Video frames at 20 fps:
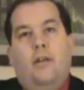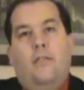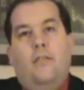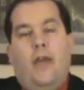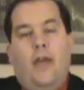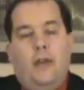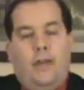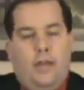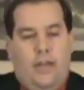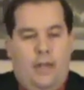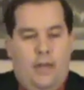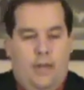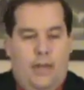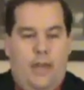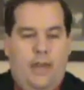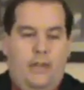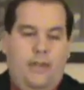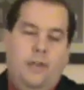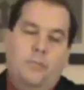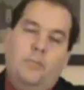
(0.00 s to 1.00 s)
that
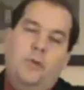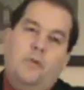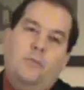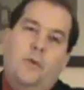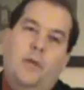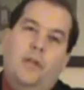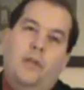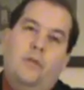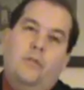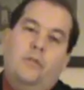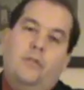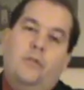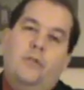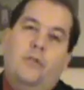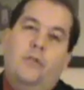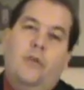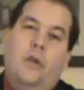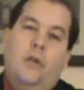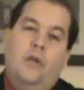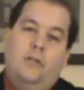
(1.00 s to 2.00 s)
connected between those
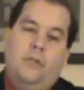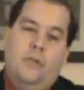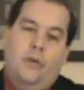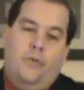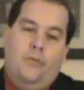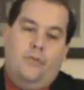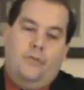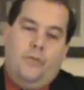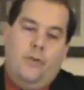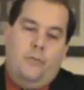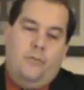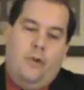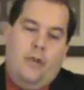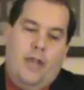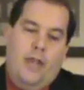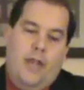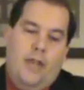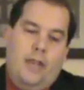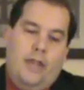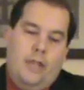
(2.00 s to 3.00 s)
two. So if someone
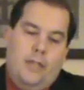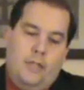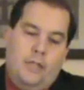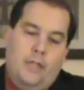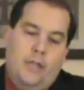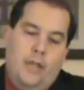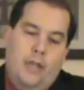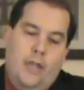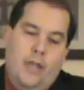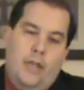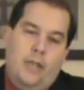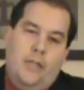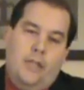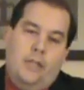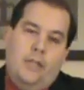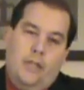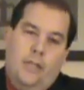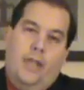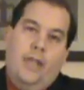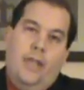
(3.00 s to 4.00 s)
had his had
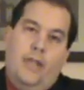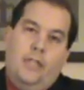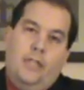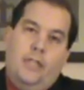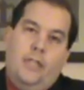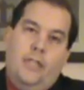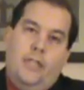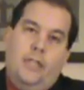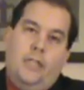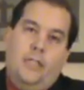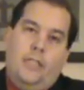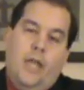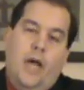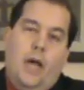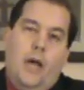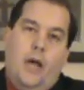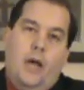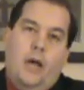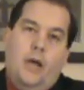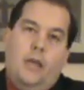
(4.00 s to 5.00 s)
his legs in these
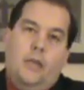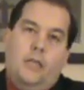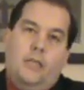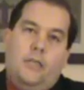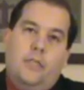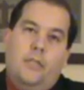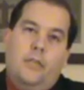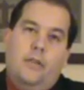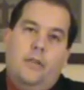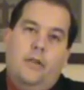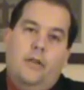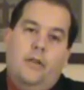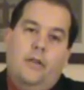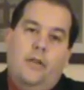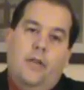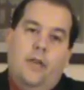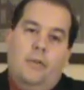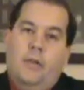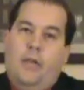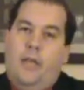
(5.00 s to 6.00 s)
stocks,
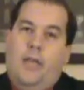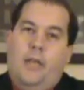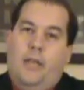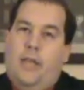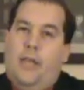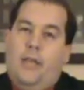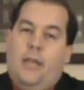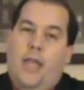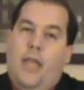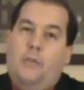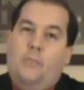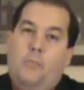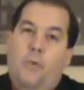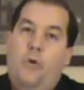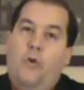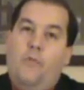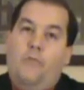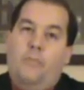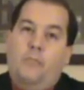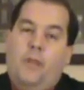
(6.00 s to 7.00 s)
I mean, he, he can't
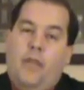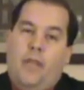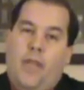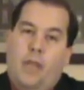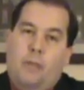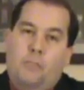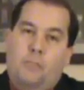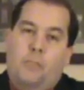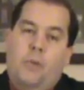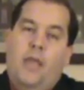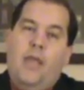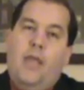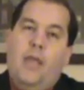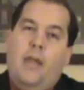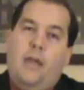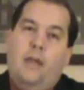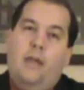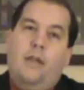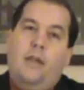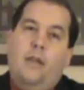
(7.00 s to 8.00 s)
move them. He can't
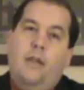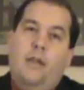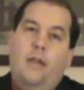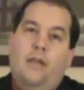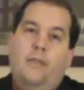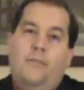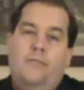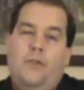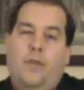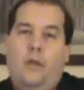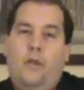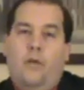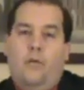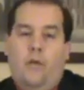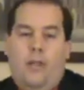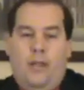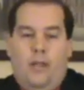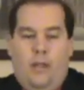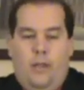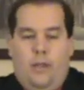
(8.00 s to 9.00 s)
bend you know,
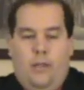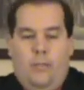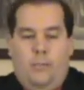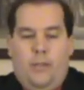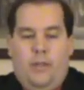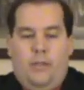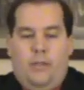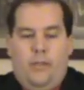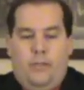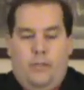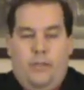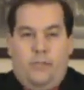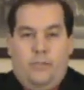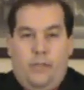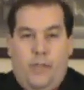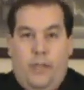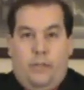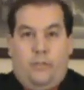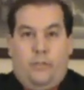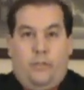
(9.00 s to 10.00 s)
I, mean, these
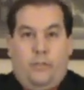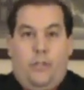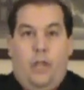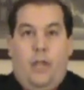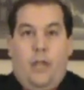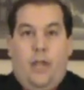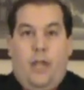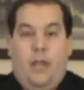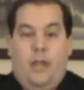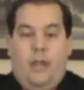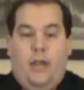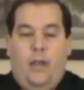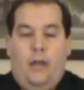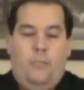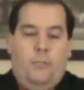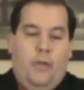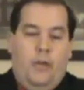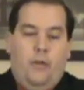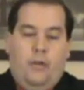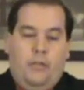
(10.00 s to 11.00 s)
legs are stuck out
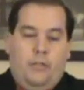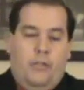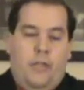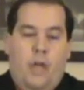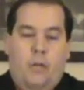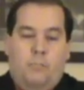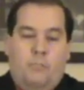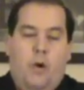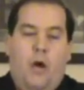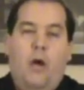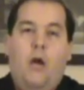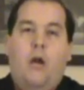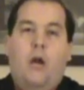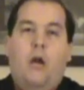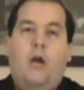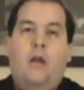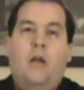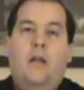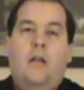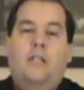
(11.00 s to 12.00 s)
here because that
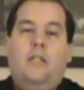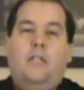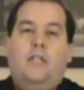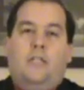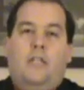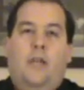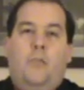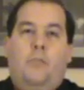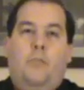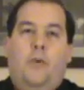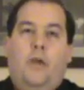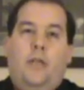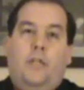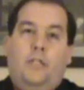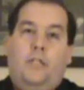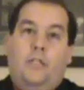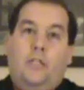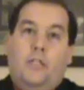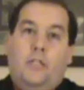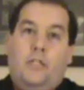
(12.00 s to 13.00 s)
bar that
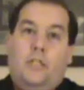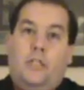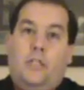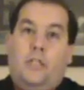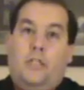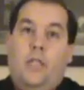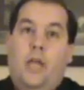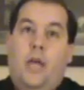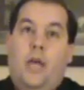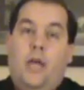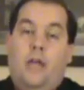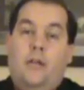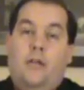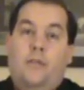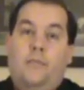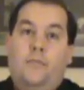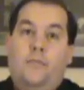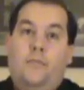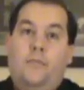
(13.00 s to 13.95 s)
separates you just stuck.